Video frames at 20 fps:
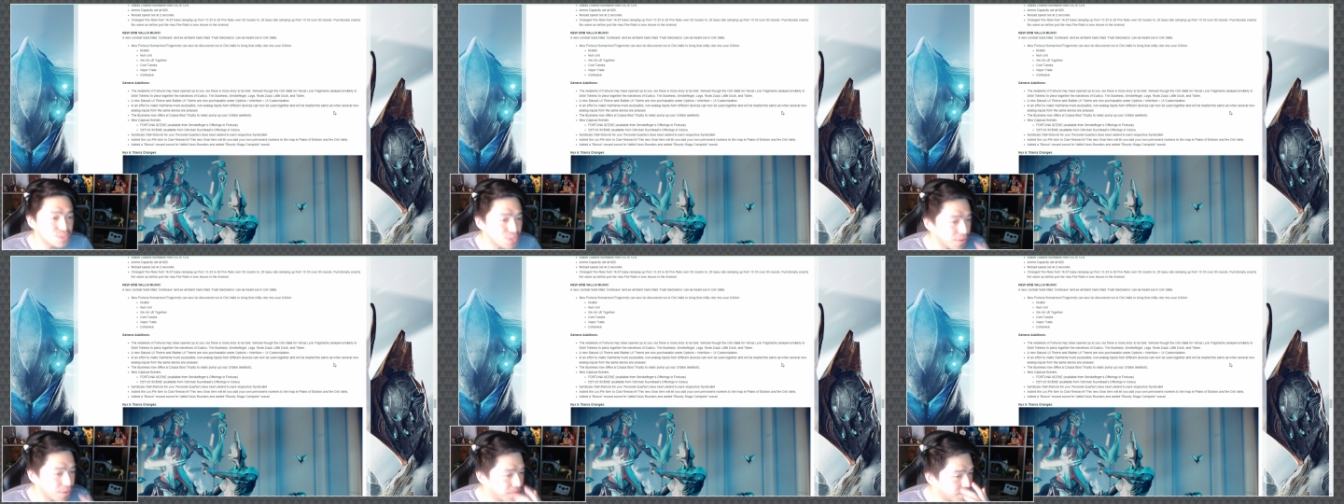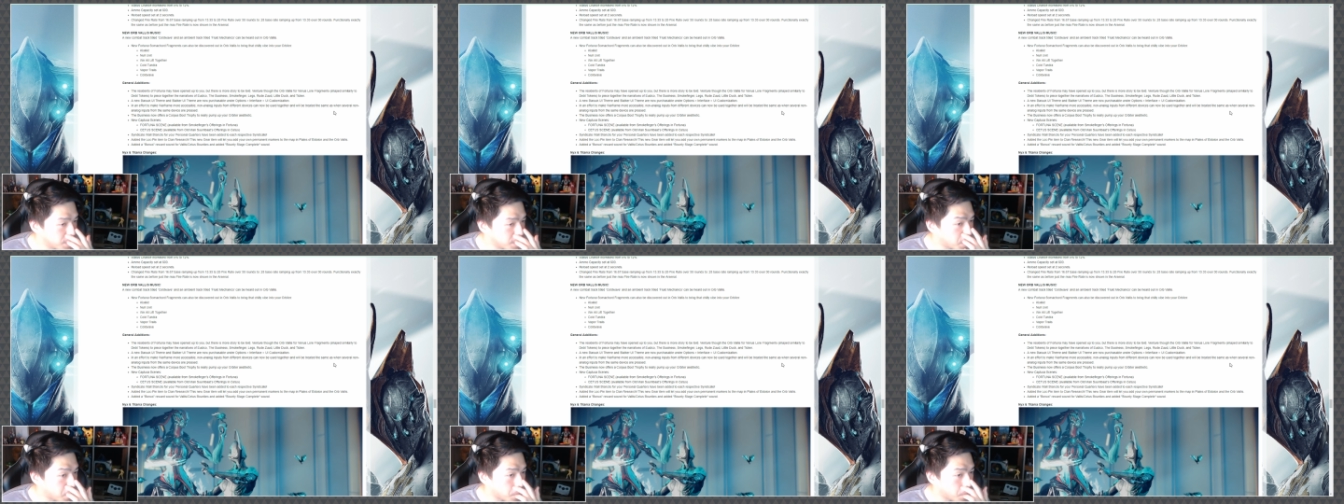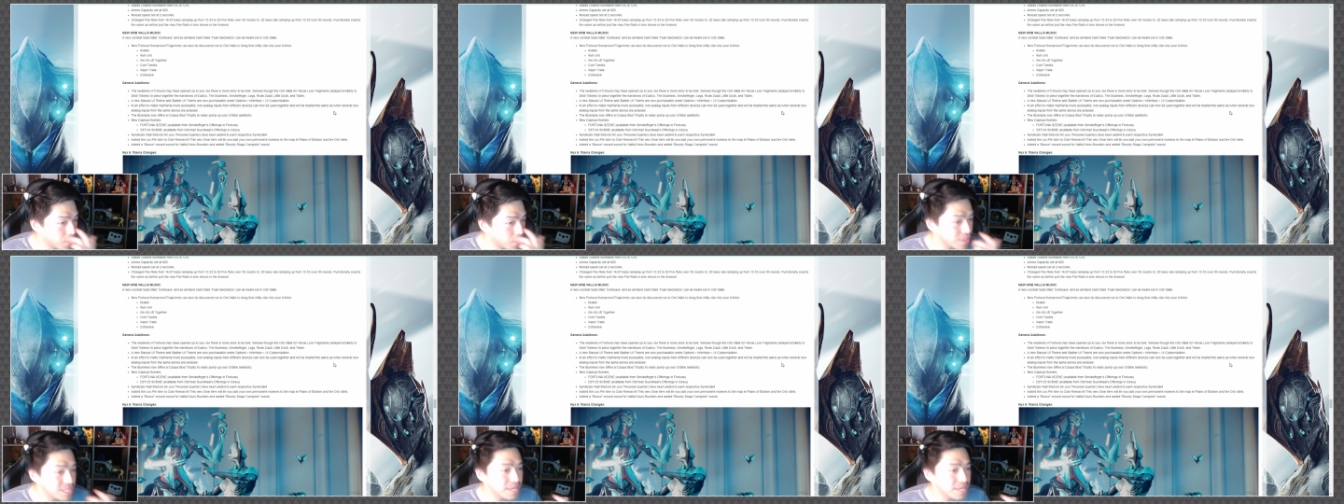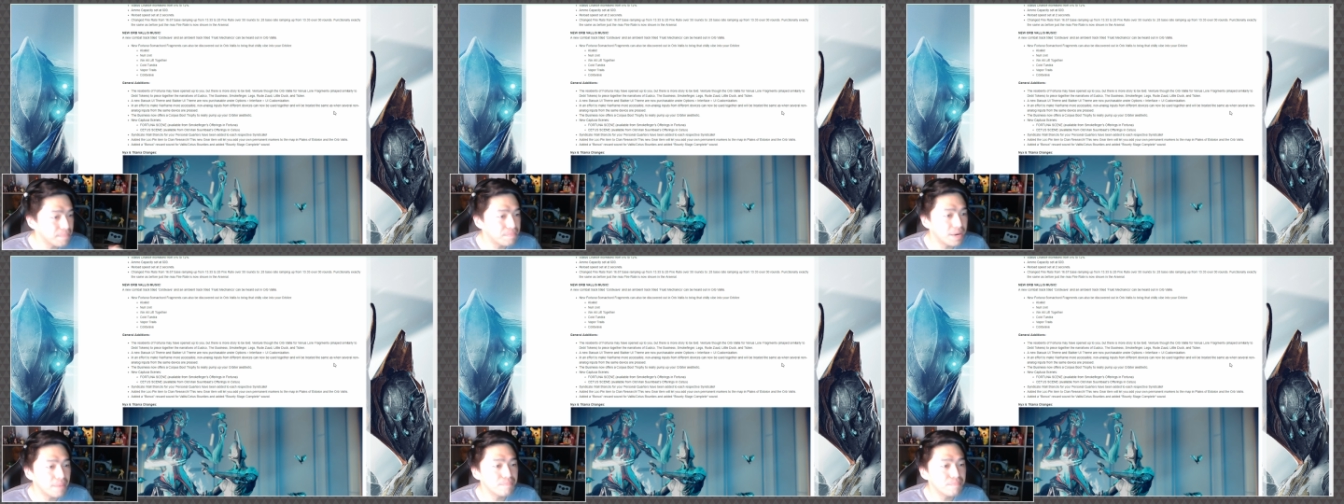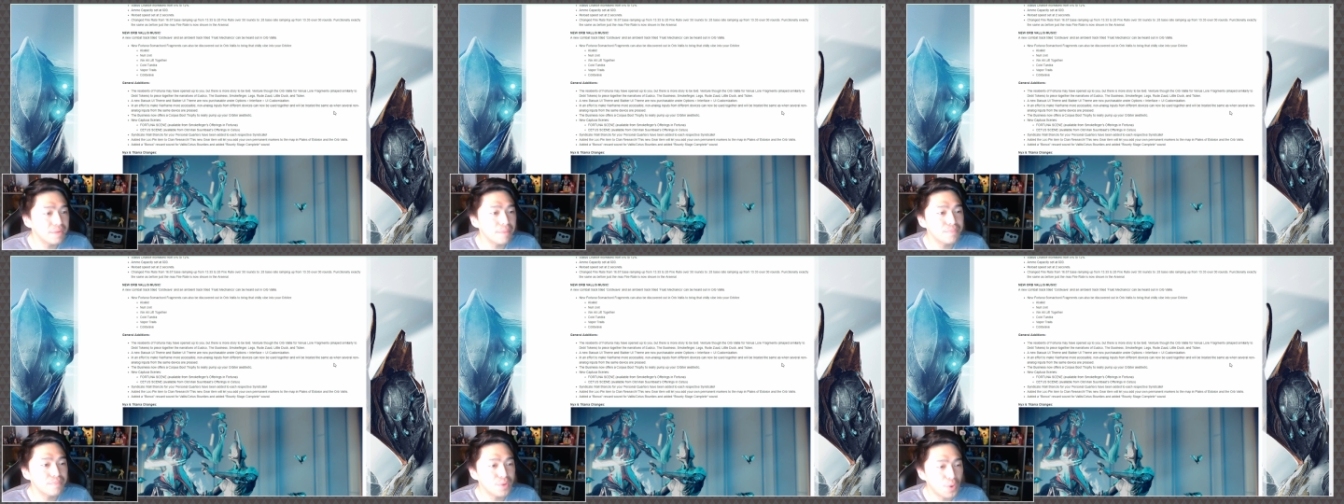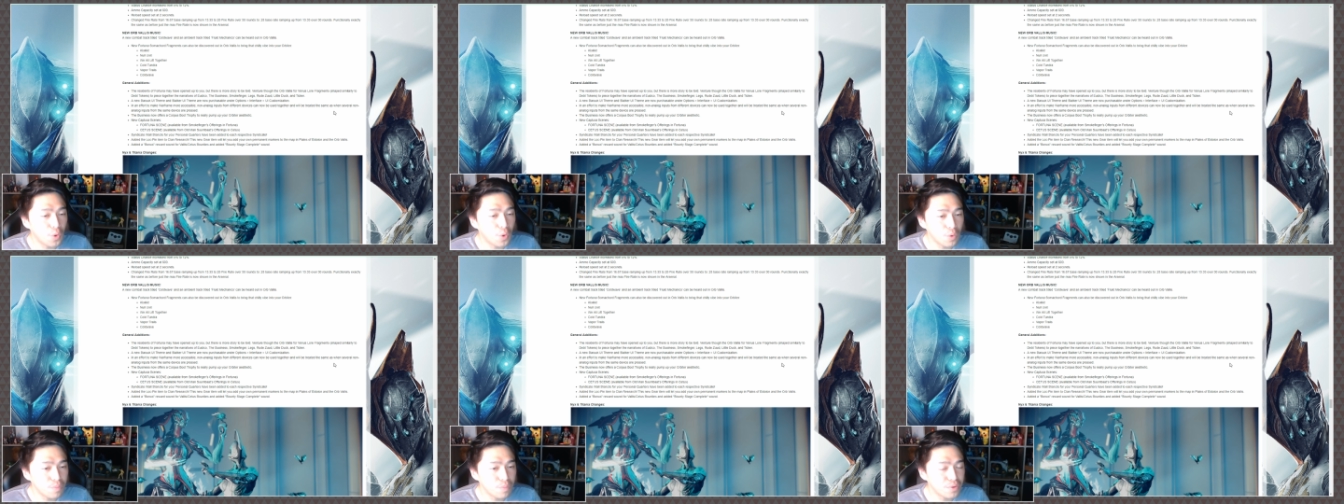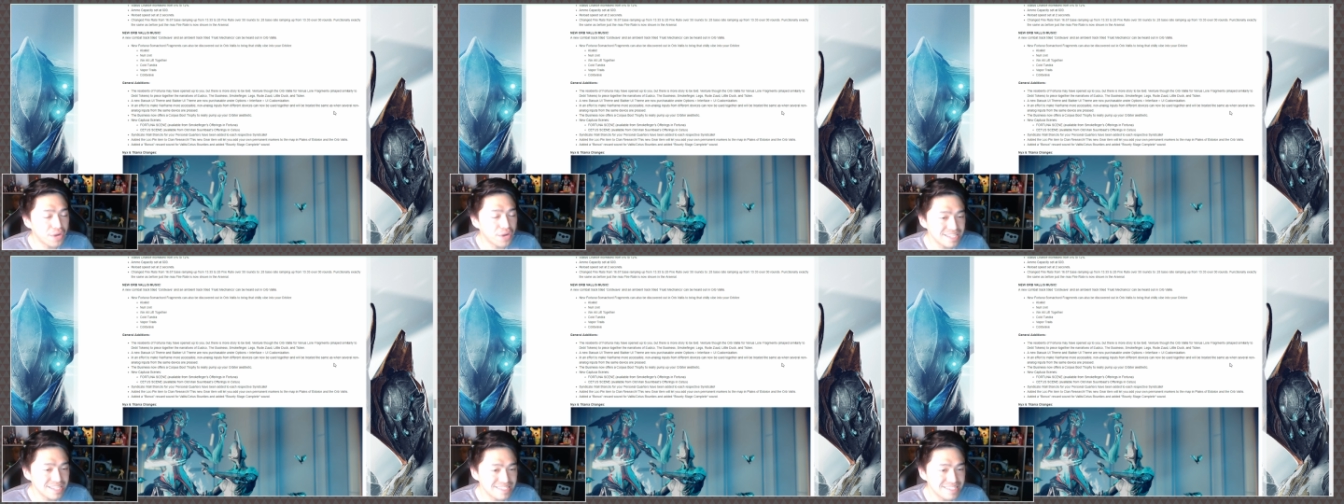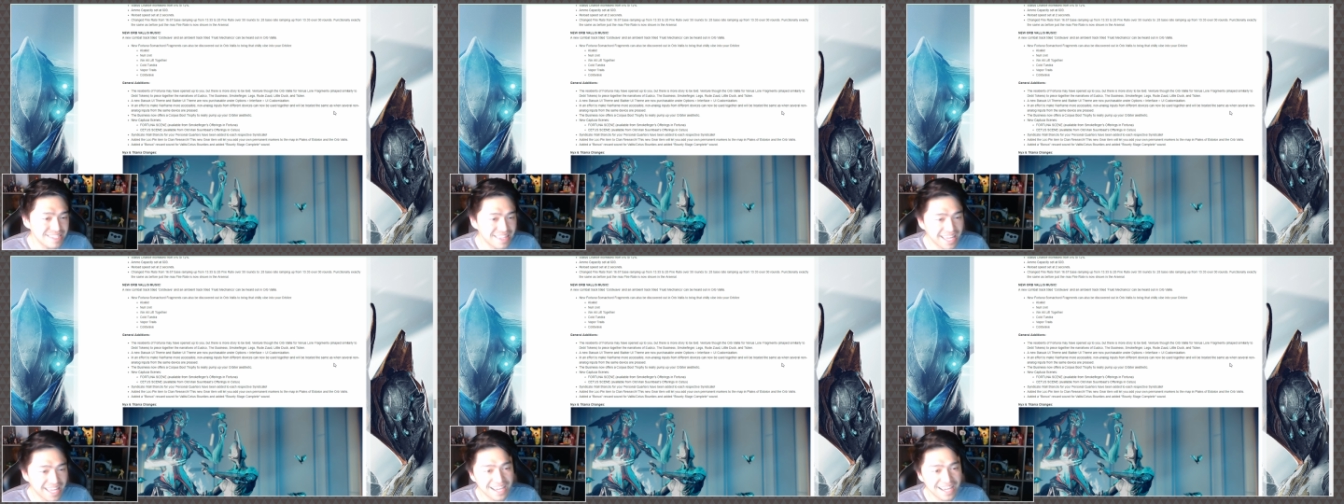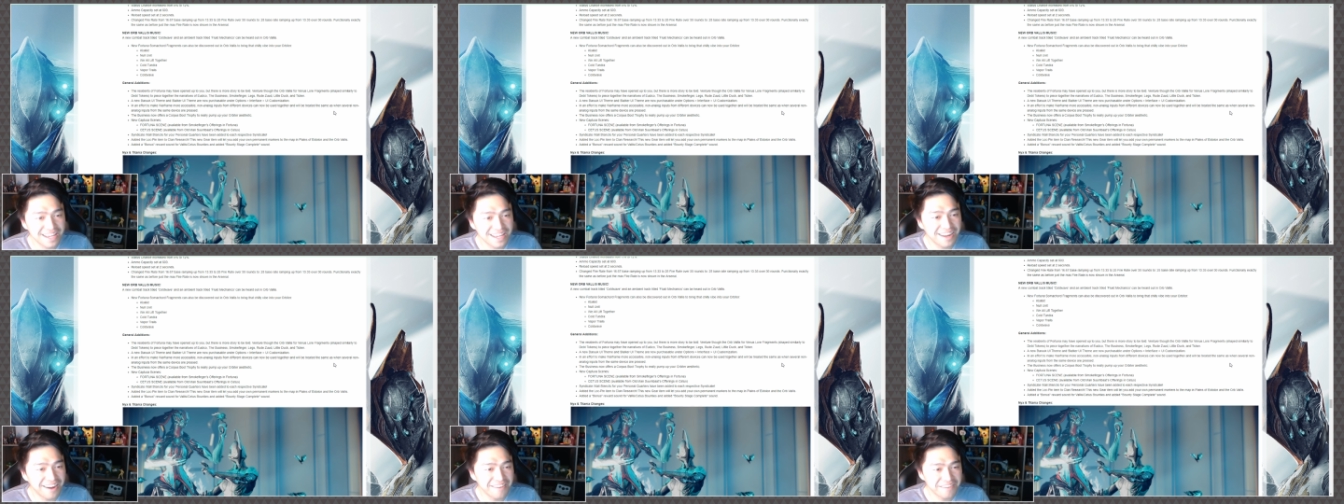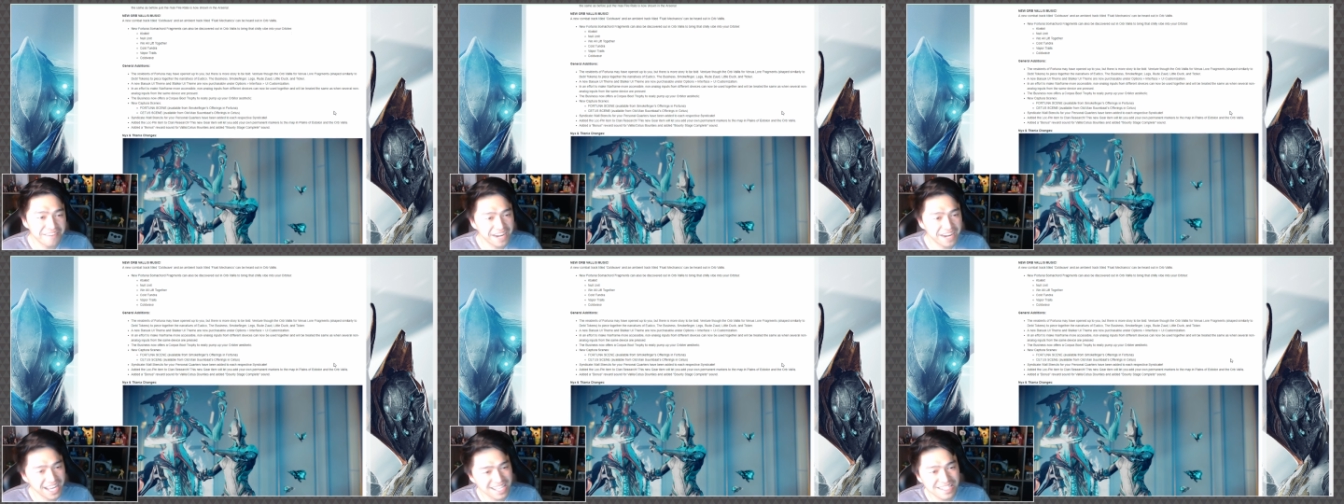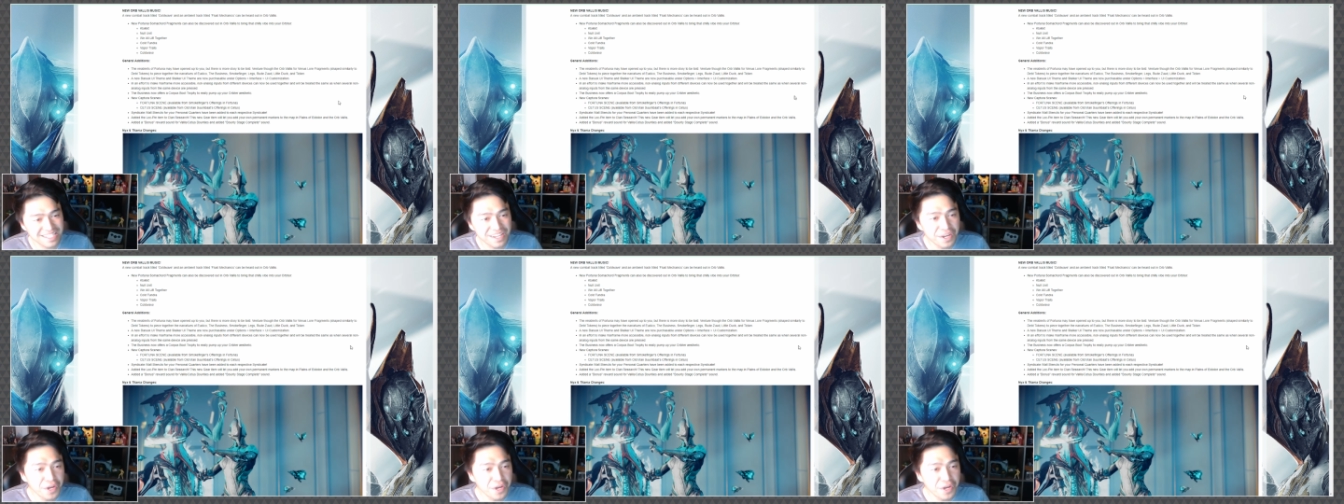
trophy to really pump up your Orbiter aesthetic. All right.